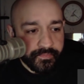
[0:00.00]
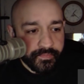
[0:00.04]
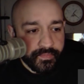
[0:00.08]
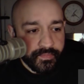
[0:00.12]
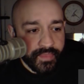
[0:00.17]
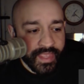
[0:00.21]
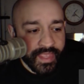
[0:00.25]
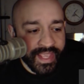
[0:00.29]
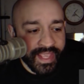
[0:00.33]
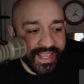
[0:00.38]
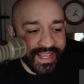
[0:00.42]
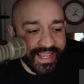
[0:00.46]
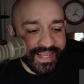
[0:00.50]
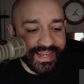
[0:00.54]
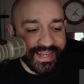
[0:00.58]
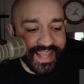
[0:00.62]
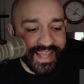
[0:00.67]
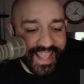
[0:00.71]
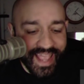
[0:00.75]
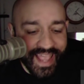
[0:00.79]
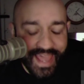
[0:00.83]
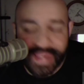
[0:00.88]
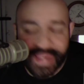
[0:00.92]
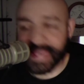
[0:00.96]
In
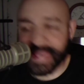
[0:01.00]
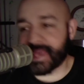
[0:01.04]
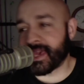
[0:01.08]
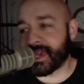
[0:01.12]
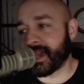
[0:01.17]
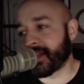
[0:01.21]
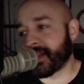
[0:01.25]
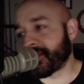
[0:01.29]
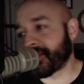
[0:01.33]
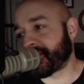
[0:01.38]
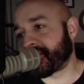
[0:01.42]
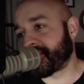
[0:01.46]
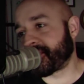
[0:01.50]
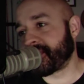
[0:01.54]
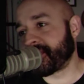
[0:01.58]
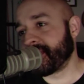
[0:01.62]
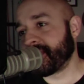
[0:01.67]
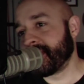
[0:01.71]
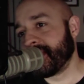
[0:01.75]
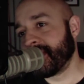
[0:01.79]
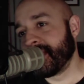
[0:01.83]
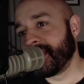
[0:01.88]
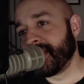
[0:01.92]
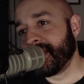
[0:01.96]
any case,
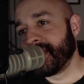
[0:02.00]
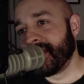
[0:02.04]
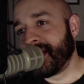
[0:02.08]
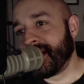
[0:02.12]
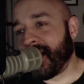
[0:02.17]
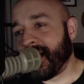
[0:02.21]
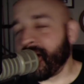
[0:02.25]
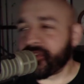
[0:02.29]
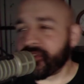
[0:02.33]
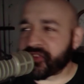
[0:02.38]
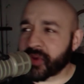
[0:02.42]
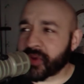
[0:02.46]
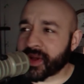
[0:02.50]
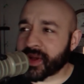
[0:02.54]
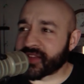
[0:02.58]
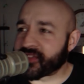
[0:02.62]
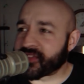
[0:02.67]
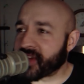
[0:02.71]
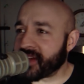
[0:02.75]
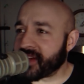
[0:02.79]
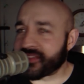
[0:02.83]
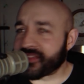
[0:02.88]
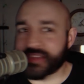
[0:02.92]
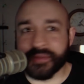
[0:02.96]
also I
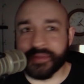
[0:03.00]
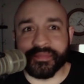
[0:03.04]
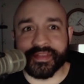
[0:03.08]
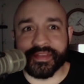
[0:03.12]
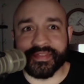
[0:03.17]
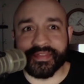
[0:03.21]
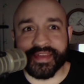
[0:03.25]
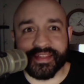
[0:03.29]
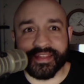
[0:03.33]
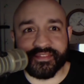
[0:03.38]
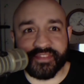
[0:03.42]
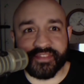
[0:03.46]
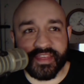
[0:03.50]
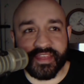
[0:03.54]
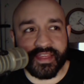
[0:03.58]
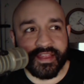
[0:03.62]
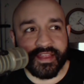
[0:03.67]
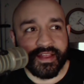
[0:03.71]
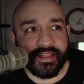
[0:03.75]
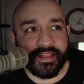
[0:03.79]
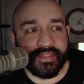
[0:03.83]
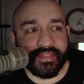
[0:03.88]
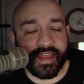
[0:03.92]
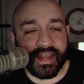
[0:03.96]
saw something that's
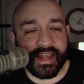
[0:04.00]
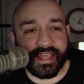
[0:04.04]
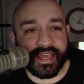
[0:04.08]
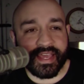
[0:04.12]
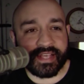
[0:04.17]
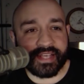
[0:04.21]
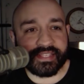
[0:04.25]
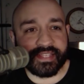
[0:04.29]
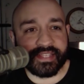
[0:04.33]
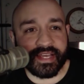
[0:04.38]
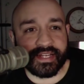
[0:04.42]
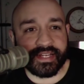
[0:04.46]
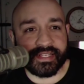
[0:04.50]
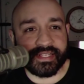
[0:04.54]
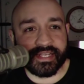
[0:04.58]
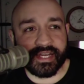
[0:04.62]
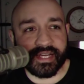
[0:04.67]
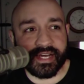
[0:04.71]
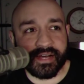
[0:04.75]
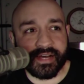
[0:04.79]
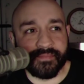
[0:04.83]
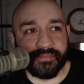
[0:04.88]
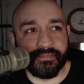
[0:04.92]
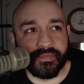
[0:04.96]
that that I guess that
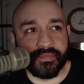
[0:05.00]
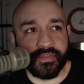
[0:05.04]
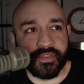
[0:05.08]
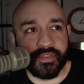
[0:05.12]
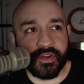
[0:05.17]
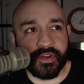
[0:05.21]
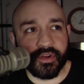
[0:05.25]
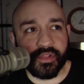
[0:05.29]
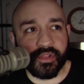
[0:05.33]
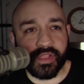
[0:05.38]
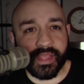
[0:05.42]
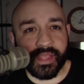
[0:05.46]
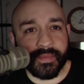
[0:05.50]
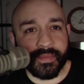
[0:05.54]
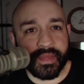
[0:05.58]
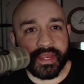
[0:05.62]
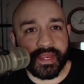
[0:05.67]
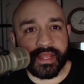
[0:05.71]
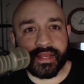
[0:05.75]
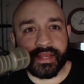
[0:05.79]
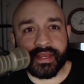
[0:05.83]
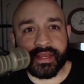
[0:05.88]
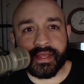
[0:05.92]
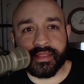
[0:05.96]
um, they're
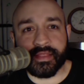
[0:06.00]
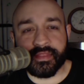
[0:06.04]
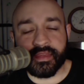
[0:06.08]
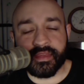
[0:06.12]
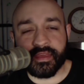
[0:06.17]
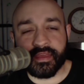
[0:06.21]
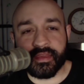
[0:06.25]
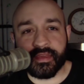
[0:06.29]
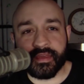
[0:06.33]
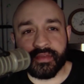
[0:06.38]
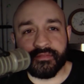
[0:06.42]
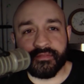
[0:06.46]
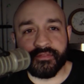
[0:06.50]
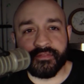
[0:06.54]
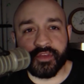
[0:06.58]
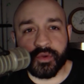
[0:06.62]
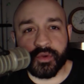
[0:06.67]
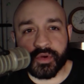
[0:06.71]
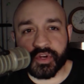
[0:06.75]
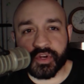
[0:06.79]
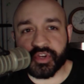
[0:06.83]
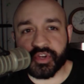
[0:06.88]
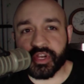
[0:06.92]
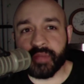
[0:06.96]
limiting the
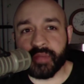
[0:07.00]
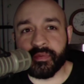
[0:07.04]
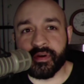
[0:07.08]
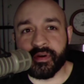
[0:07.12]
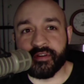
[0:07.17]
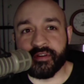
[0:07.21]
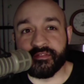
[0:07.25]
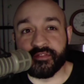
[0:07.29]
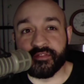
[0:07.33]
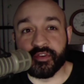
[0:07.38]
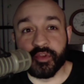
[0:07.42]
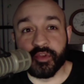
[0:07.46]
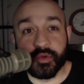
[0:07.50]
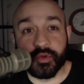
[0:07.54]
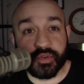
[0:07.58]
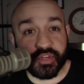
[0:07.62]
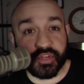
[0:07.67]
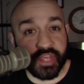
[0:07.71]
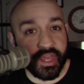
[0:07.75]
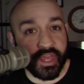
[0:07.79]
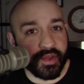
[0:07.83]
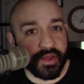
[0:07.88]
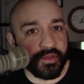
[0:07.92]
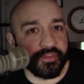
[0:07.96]
viewership of new
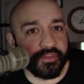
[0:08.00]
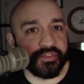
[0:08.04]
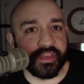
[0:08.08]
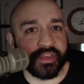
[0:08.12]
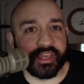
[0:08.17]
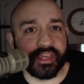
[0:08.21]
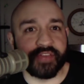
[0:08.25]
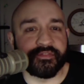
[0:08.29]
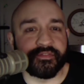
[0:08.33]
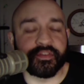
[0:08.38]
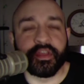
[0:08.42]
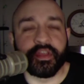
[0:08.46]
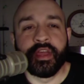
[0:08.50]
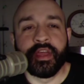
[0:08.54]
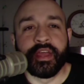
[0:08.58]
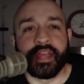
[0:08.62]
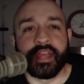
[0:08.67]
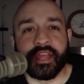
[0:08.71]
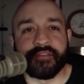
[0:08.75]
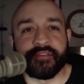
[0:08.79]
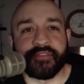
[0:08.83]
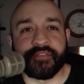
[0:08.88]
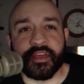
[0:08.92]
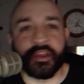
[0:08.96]
channels. Like if you
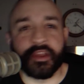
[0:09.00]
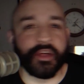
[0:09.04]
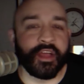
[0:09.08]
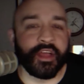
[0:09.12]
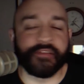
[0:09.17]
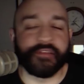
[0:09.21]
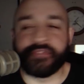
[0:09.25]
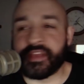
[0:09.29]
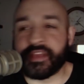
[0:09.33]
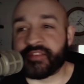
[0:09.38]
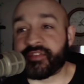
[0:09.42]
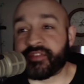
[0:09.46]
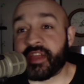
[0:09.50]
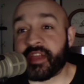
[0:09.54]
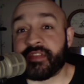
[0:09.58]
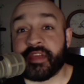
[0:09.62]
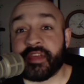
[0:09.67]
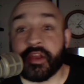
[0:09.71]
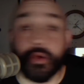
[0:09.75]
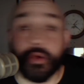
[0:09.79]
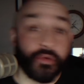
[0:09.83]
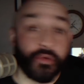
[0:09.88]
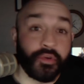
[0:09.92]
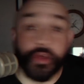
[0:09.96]
if they if they say they
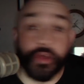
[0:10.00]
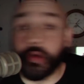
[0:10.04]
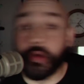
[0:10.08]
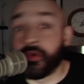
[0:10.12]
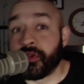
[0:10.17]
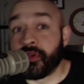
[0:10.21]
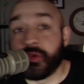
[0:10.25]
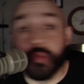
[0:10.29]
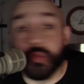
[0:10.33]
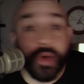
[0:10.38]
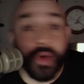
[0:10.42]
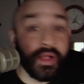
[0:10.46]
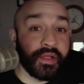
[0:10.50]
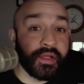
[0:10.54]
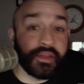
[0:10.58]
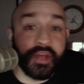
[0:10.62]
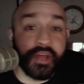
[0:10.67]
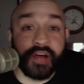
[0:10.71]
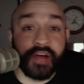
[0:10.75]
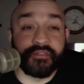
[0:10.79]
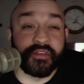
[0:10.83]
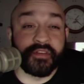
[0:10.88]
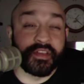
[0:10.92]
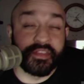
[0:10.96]
don't know you well
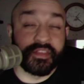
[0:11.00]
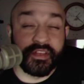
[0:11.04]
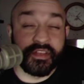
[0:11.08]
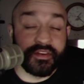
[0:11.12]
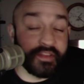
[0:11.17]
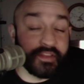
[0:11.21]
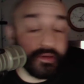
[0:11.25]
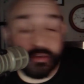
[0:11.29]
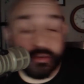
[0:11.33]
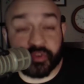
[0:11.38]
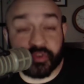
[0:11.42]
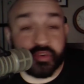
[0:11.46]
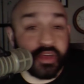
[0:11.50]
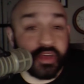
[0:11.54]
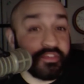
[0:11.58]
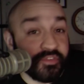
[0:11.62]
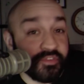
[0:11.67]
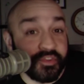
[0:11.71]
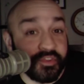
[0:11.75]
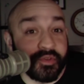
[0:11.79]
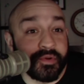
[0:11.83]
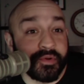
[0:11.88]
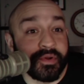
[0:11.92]
enough, like they don't trust you.